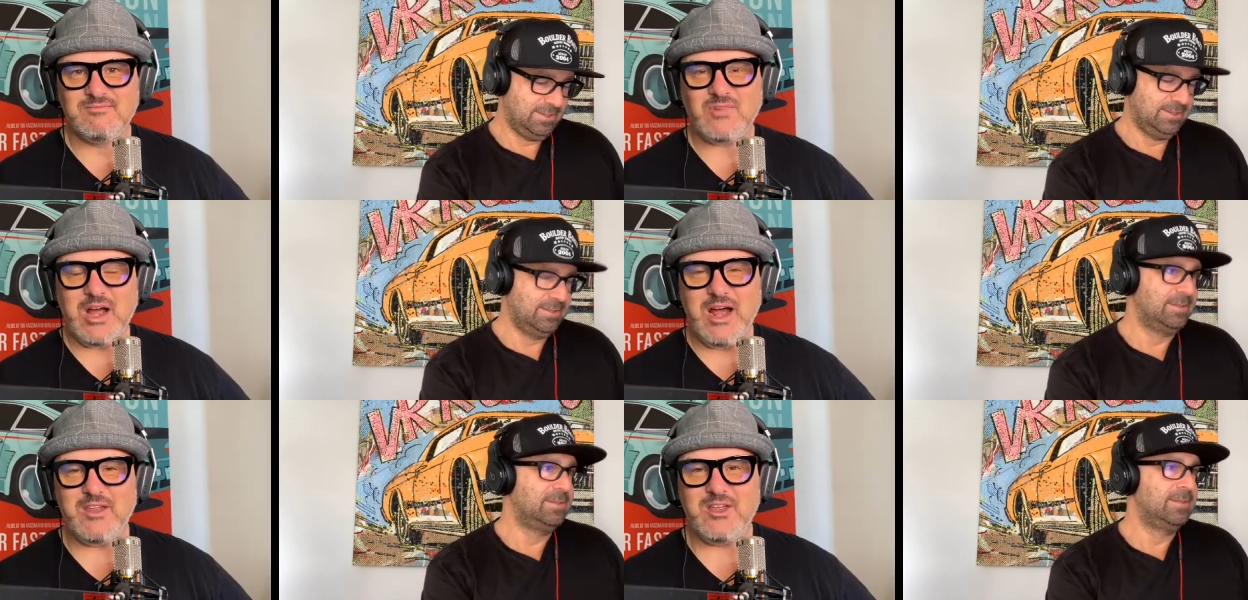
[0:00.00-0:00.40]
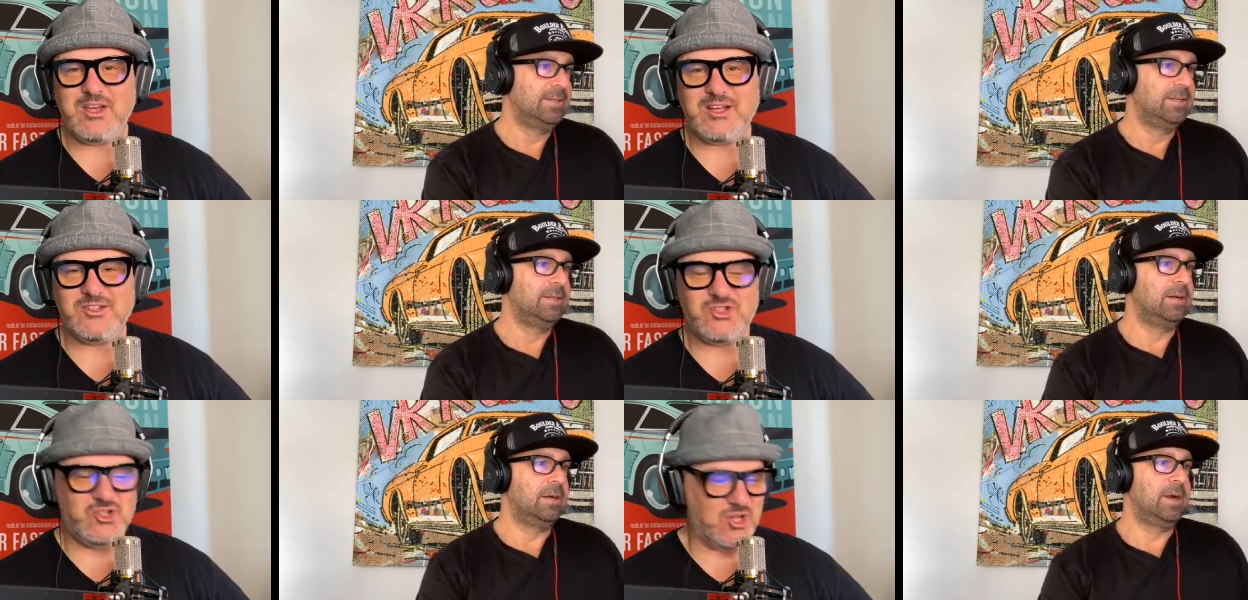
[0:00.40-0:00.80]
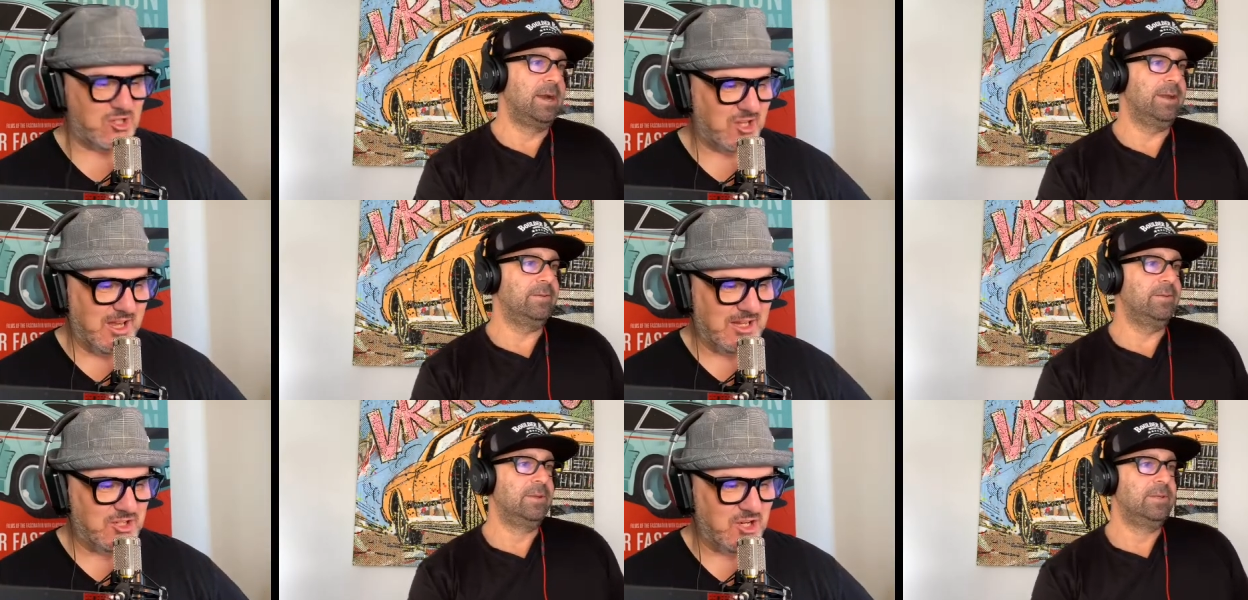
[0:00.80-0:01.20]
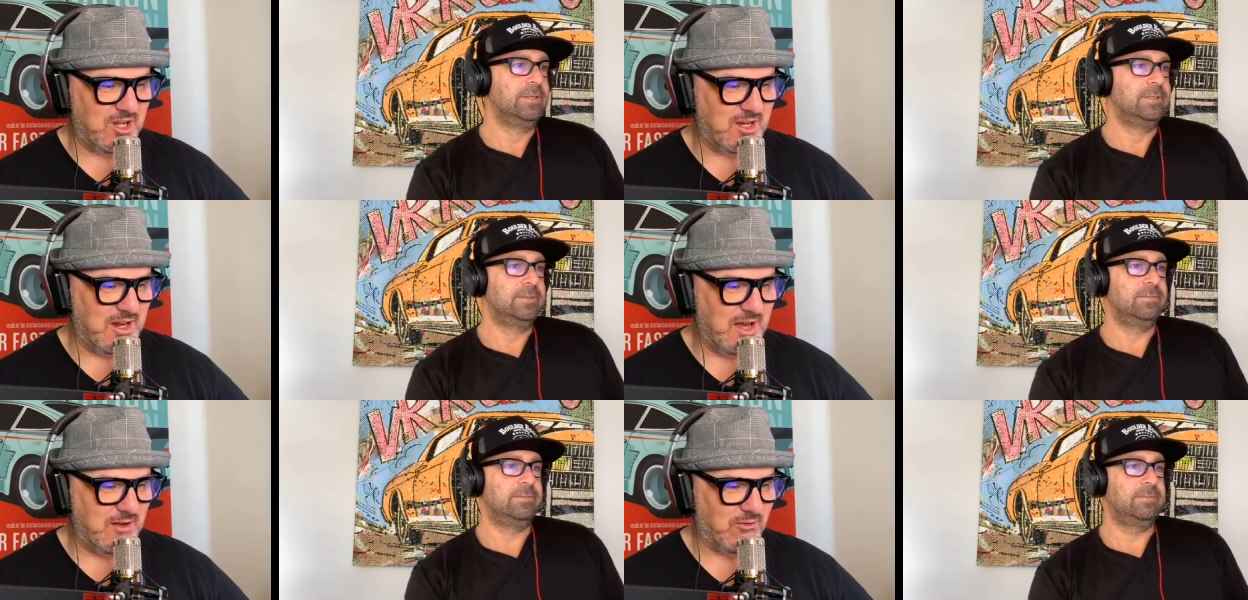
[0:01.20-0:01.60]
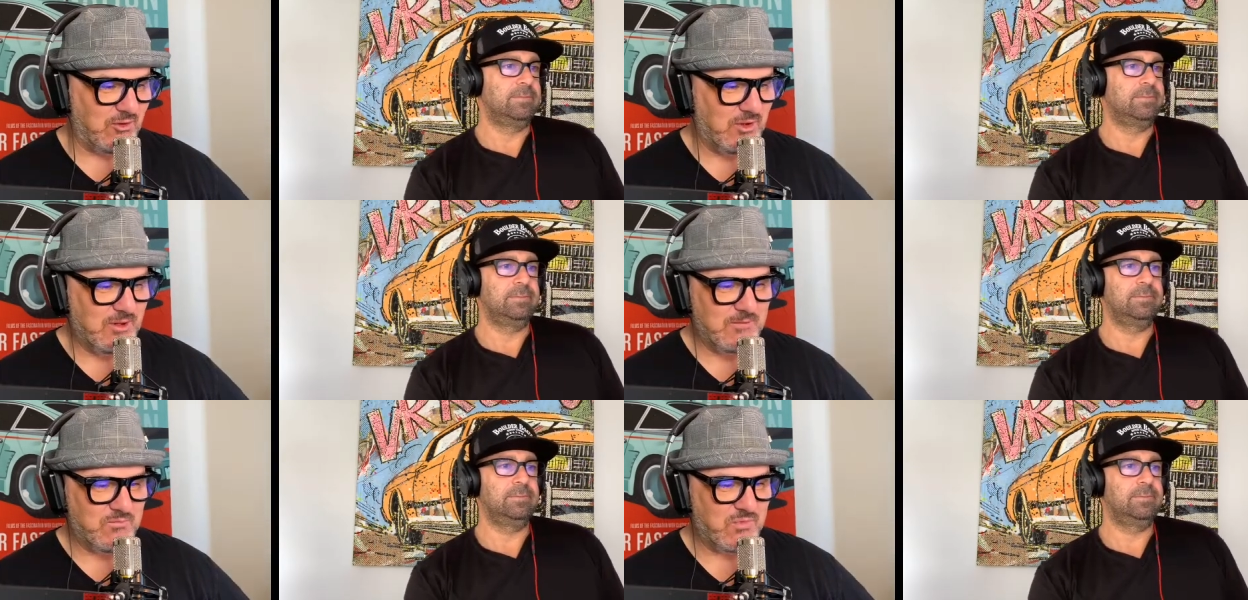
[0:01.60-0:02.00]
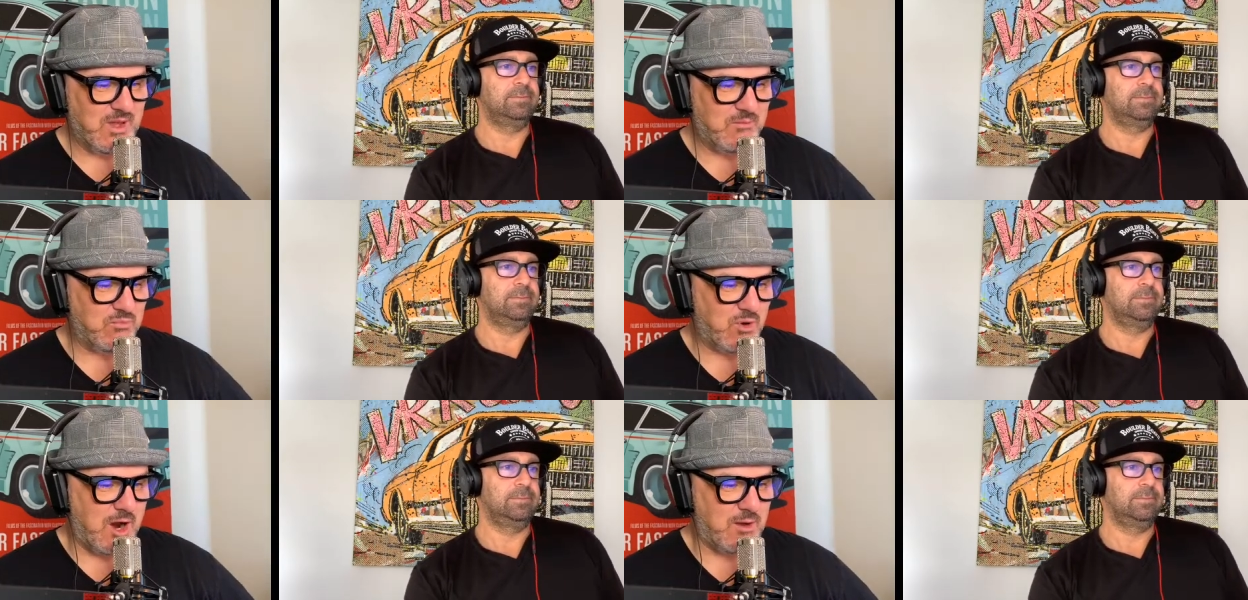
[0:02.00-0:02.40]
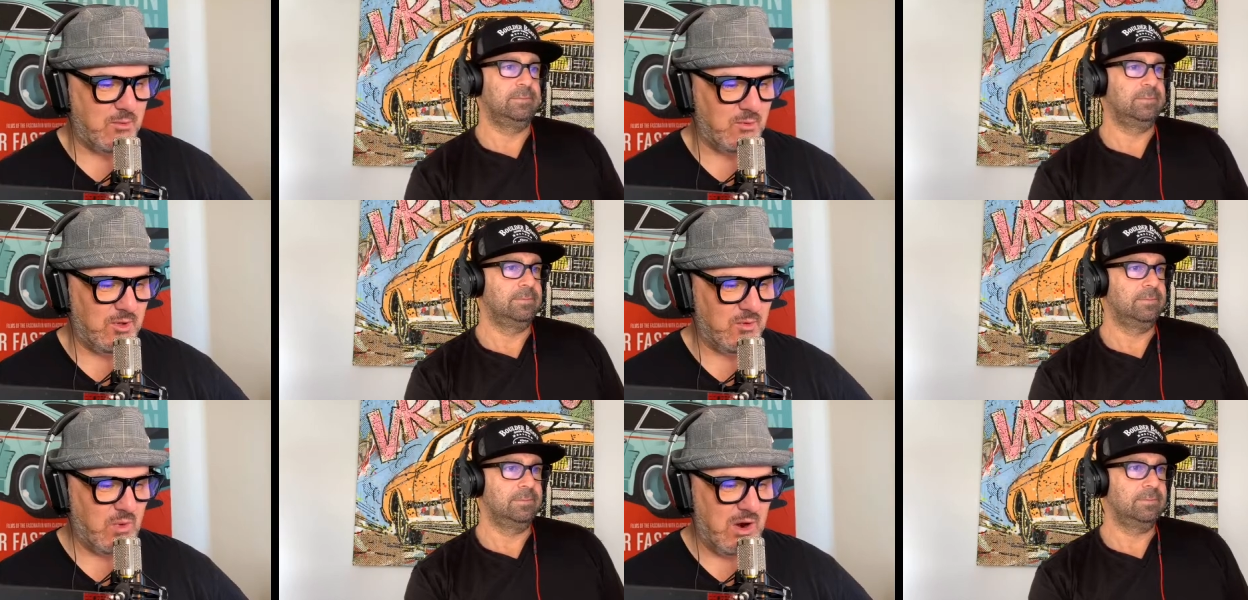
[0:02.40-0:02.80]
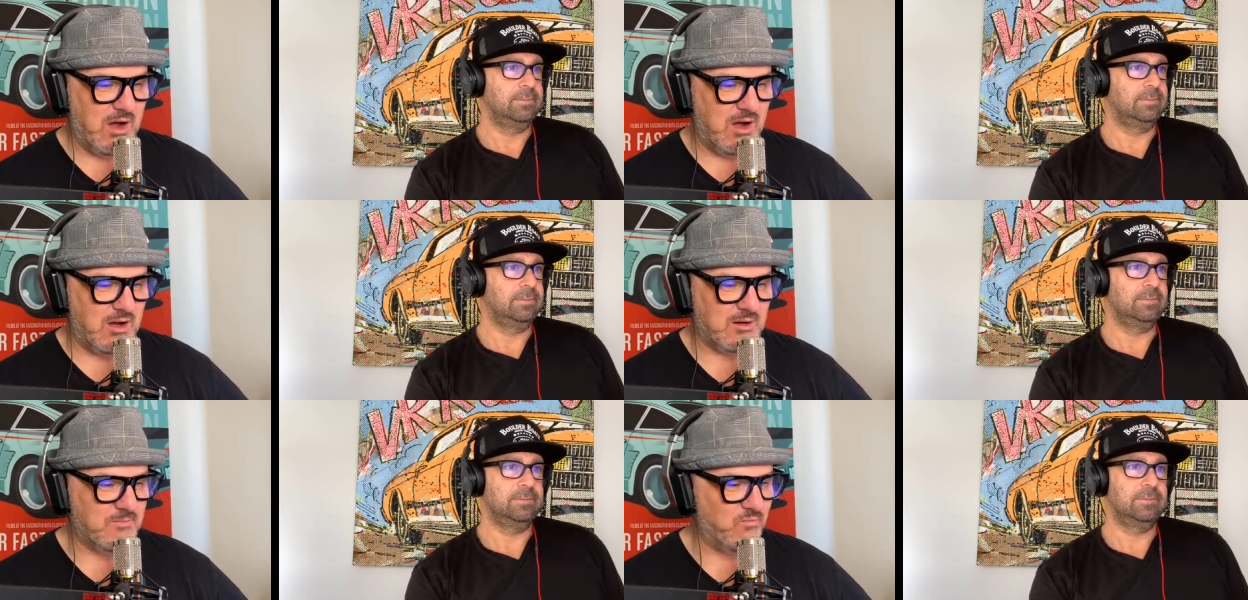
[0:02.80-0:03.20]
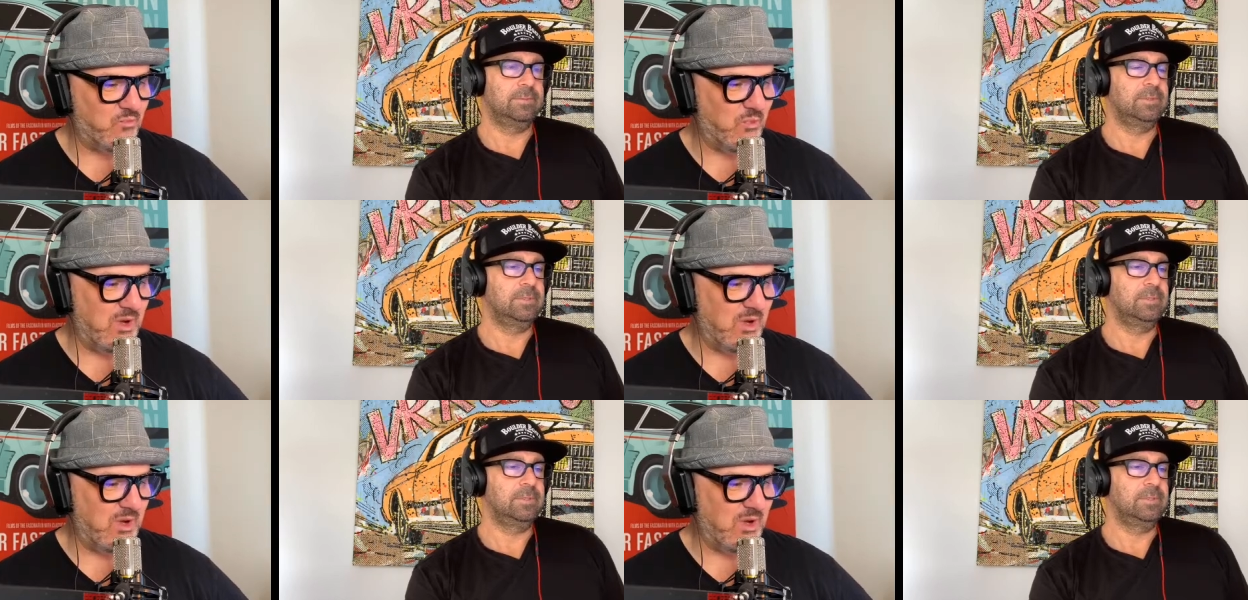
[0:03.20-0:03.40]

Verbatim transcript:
Speaker 1: I think it's All just right. kitschy enough I'm probably wrong,